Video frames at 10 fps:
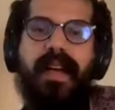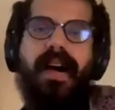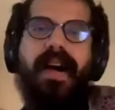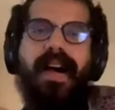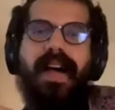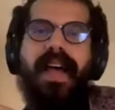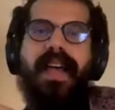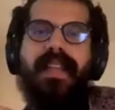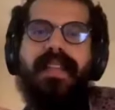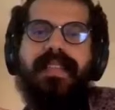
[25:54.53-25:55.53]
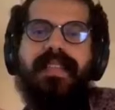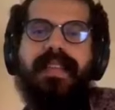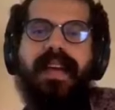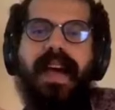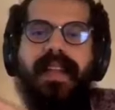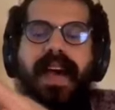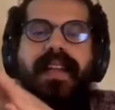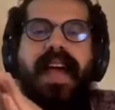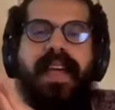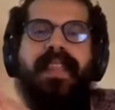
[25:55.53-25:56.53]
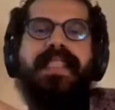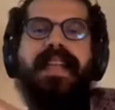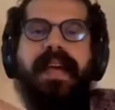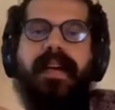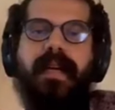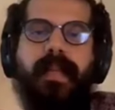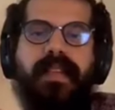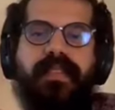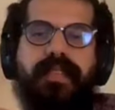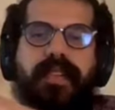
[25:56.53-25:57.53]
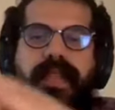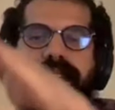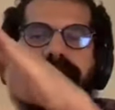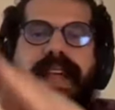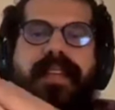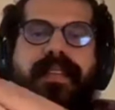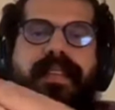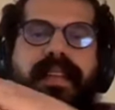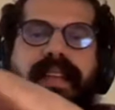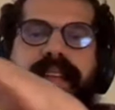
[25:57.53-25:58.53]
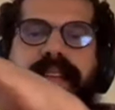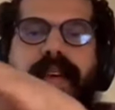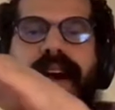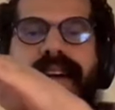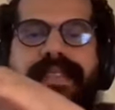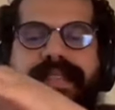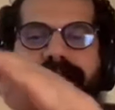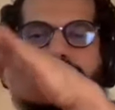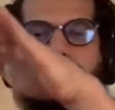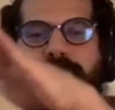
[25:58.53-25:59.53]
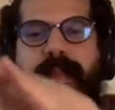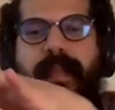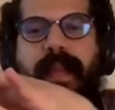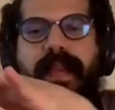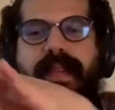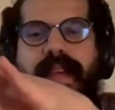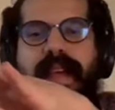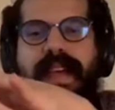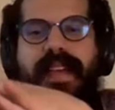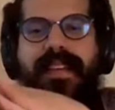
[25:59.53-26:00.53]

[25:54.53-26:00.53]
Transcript: Uh, and and I like this layering metaphor because then like you have uh,